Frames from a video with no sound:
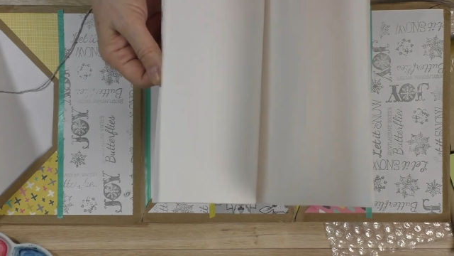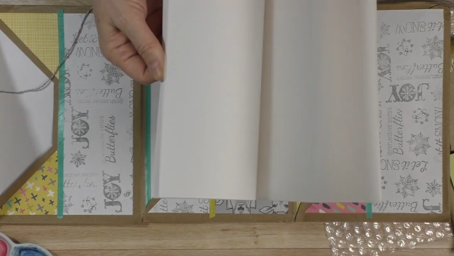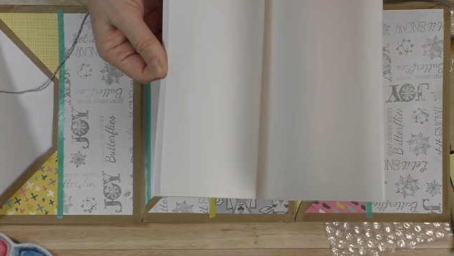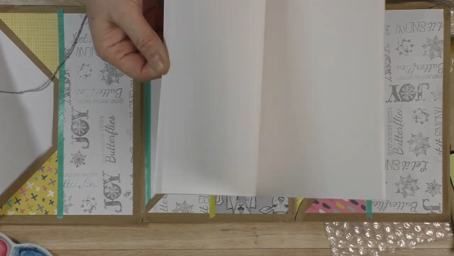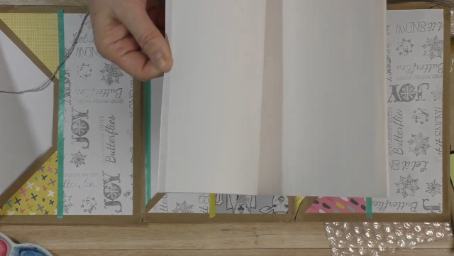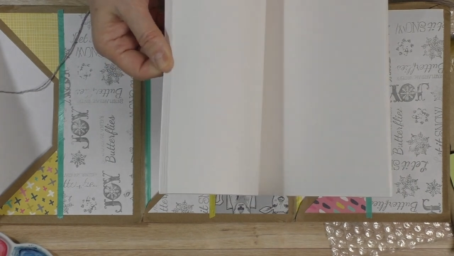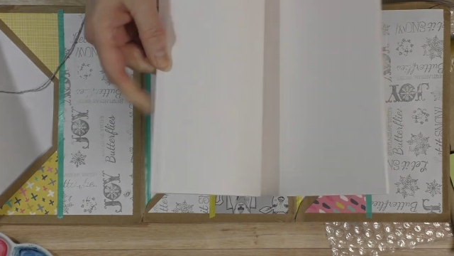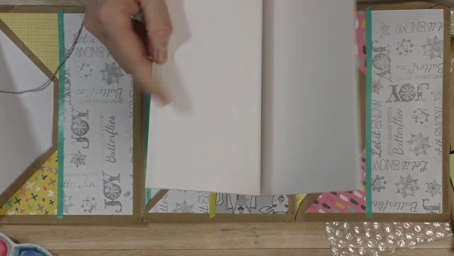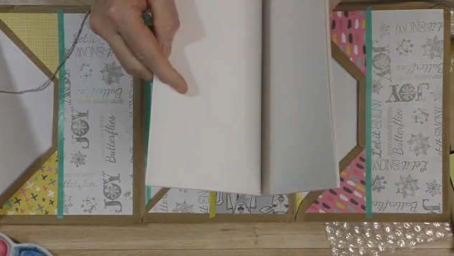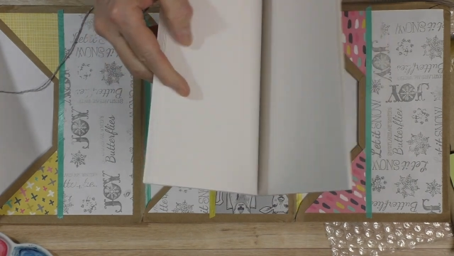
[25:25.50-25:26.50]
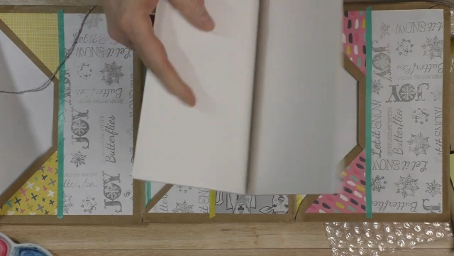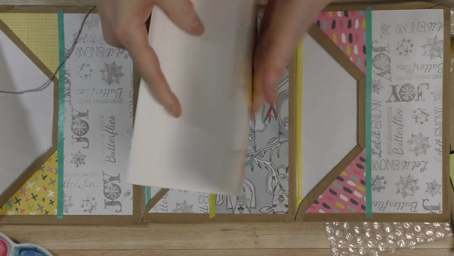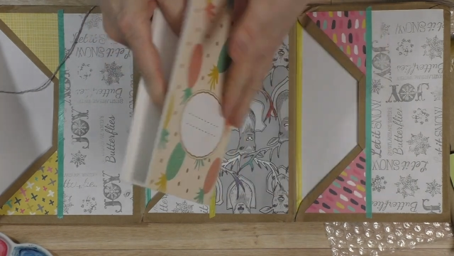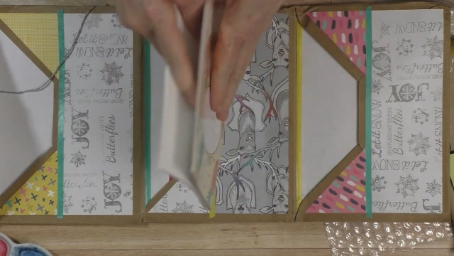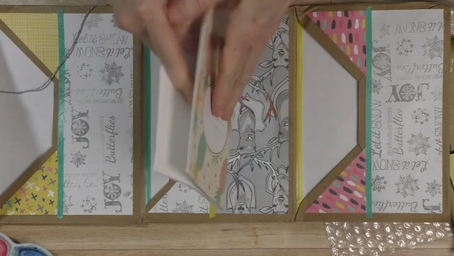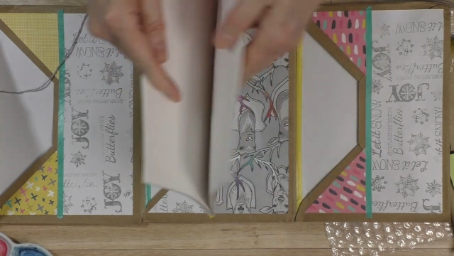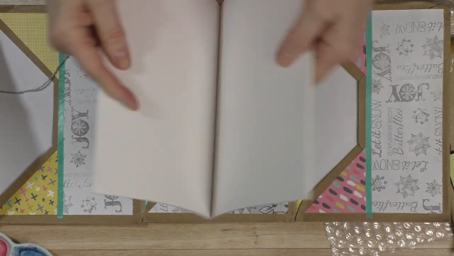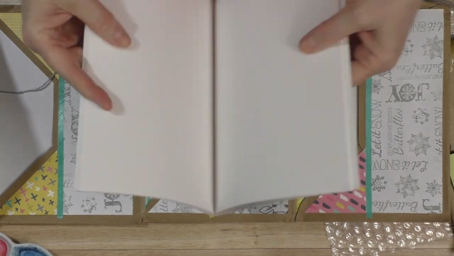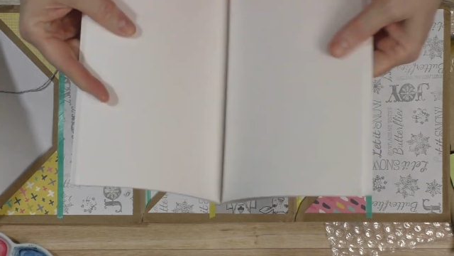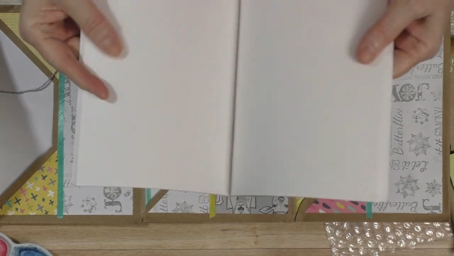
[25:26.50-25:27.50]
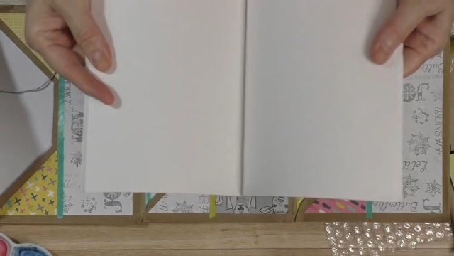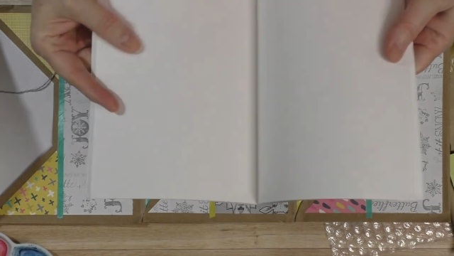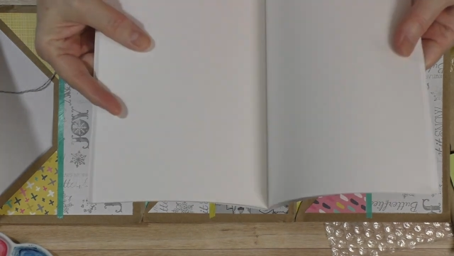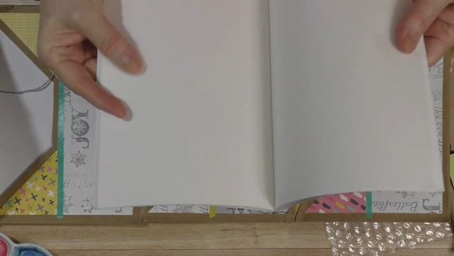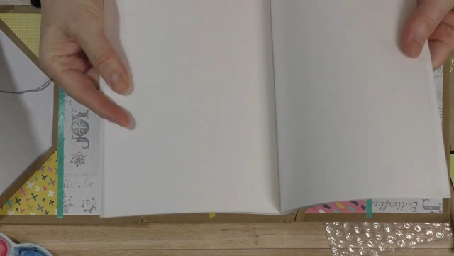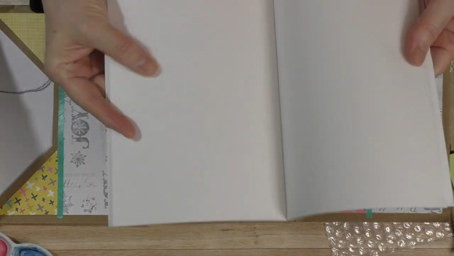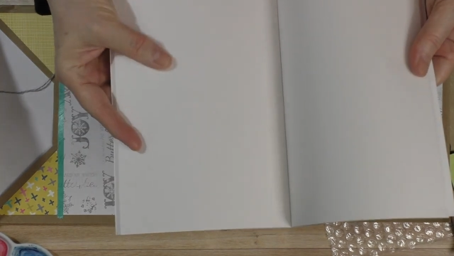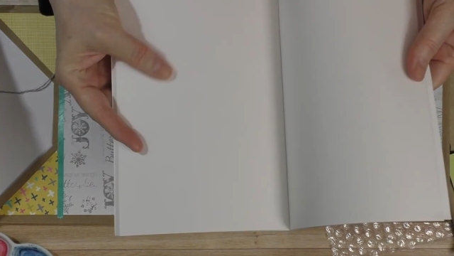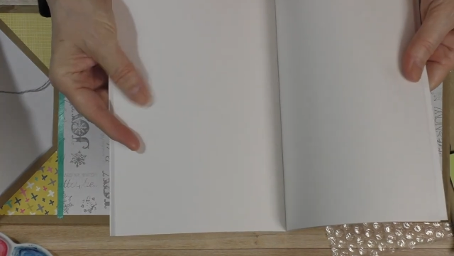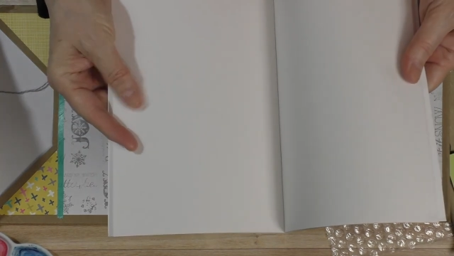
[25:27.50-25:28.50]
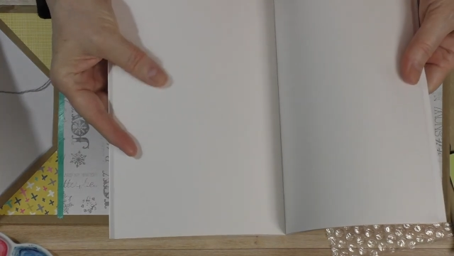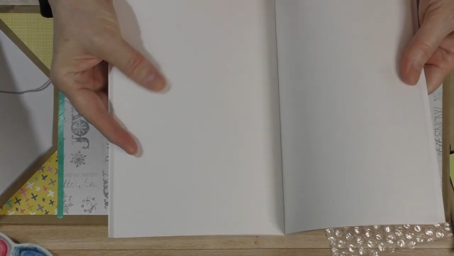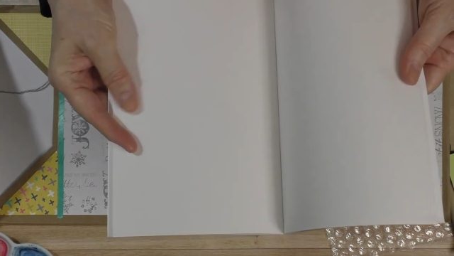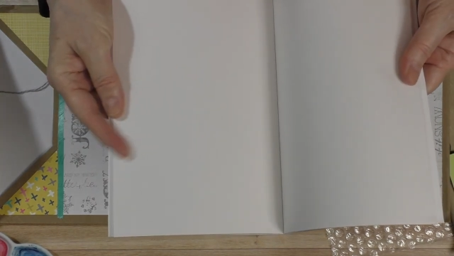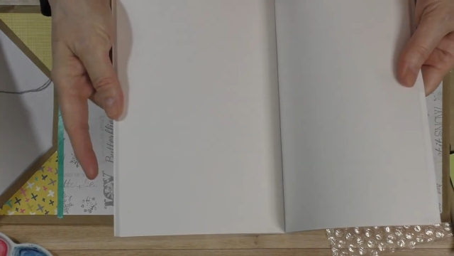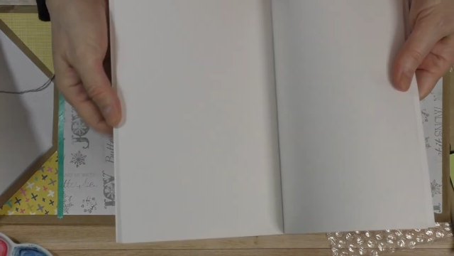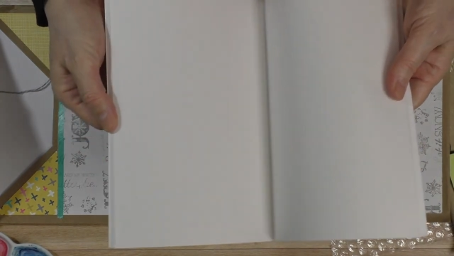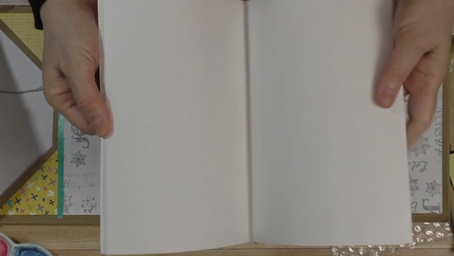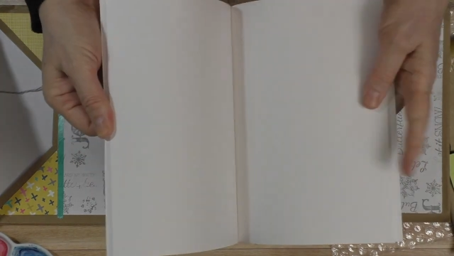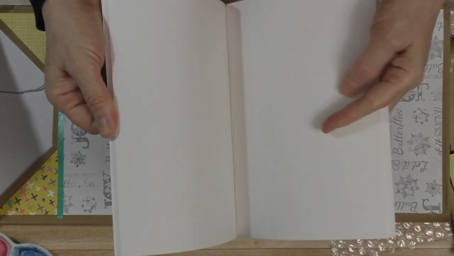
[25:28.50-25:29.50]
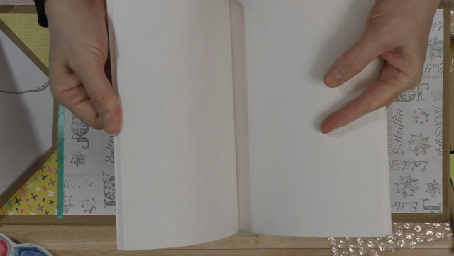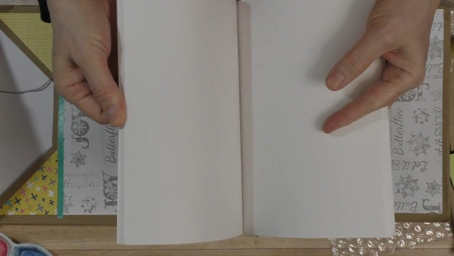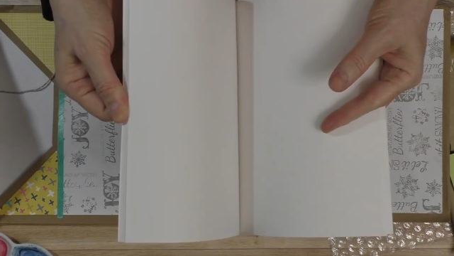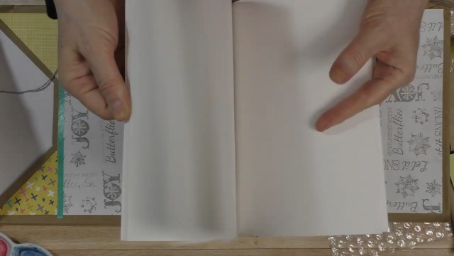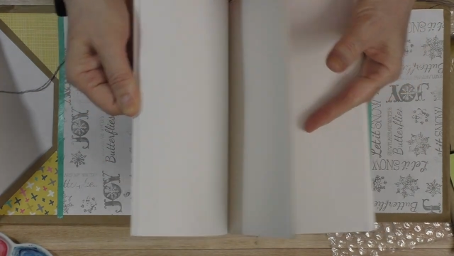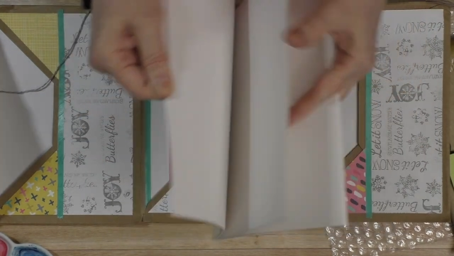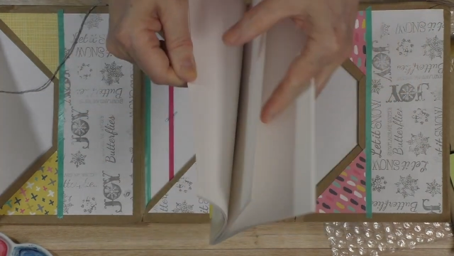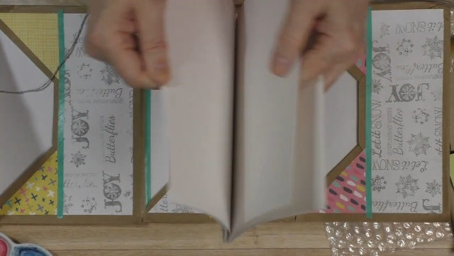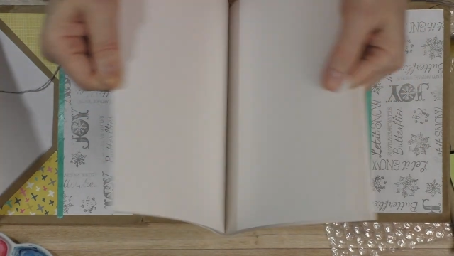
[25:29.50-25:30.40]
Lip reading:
(no speaker visible)